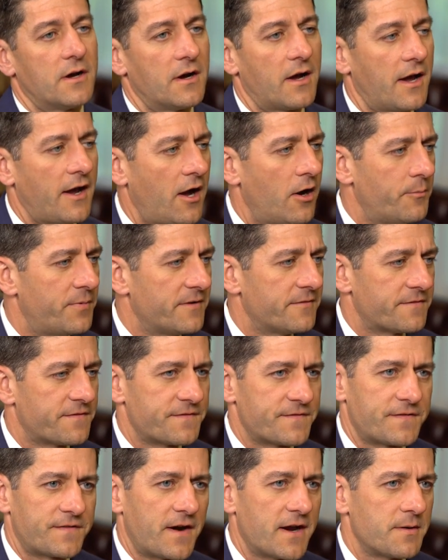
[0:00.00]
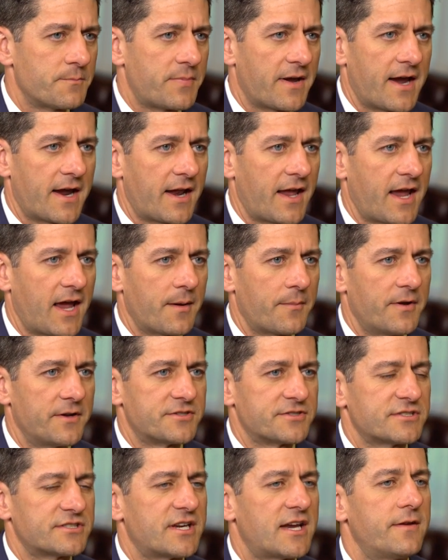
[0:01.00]
helping fight bad habits,
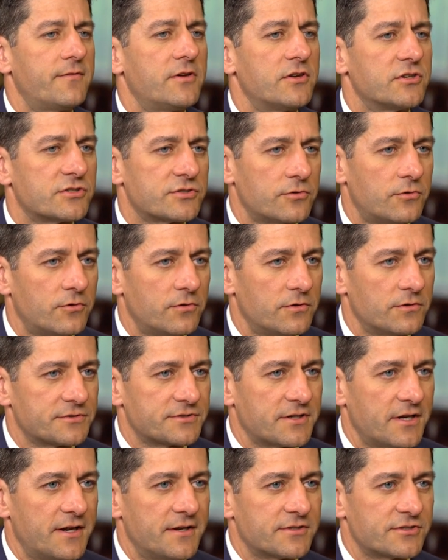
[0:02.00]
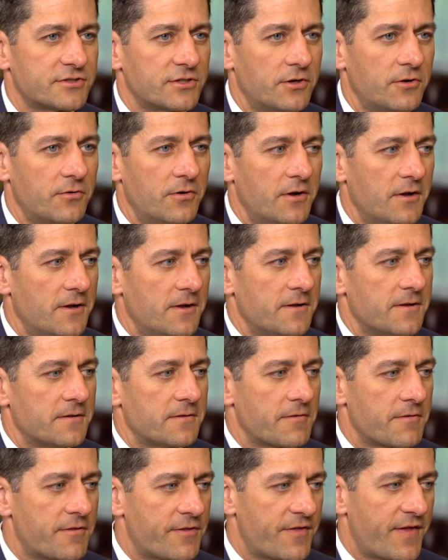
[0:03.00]
saving souls. And so
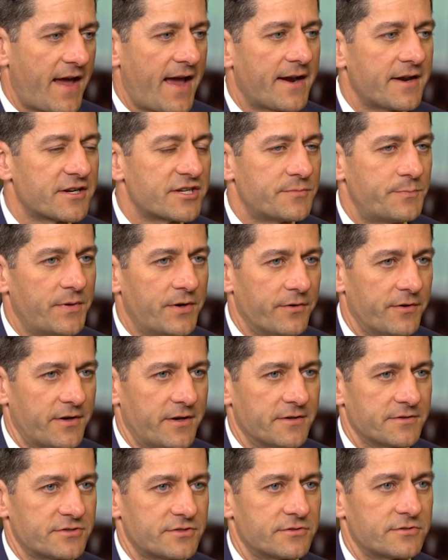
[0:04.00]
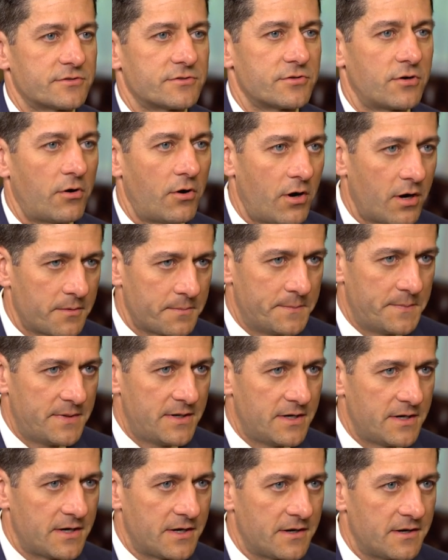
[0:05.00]
that experience taught
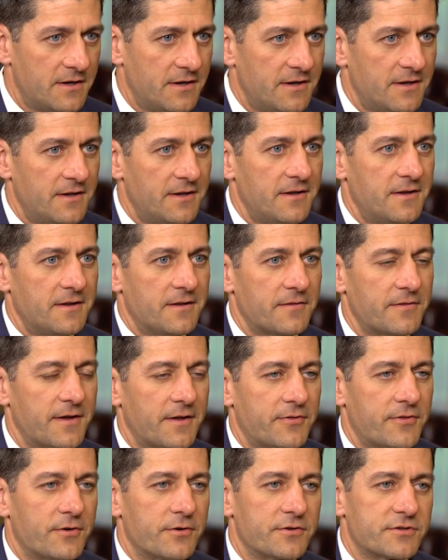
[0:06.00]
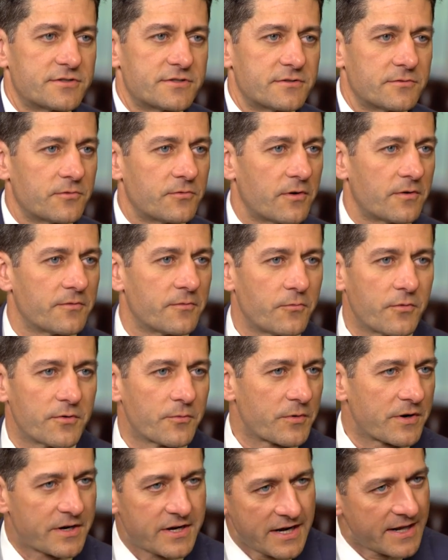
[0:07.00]
me that
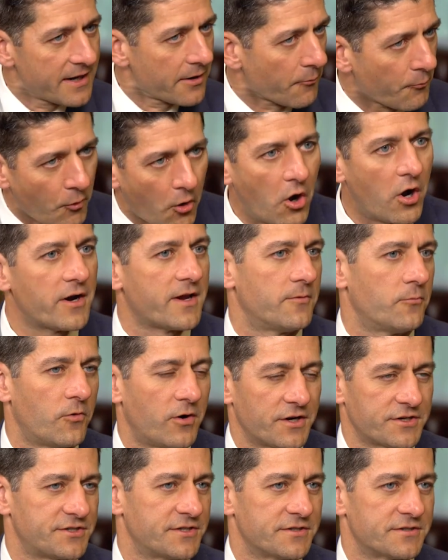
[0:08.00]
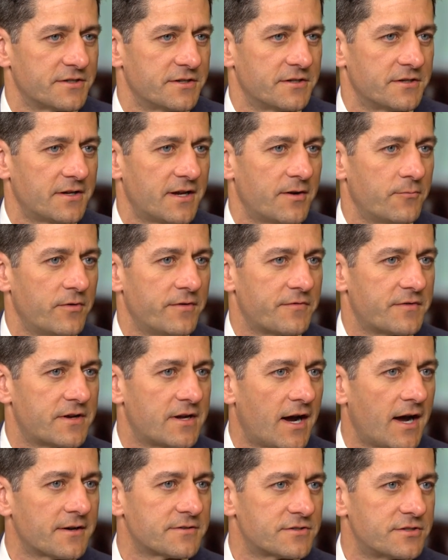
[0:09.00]
we're getting it wrong in Washington, and we've
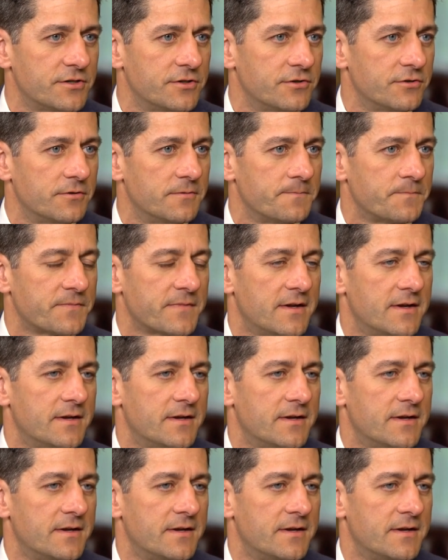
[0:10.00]
got to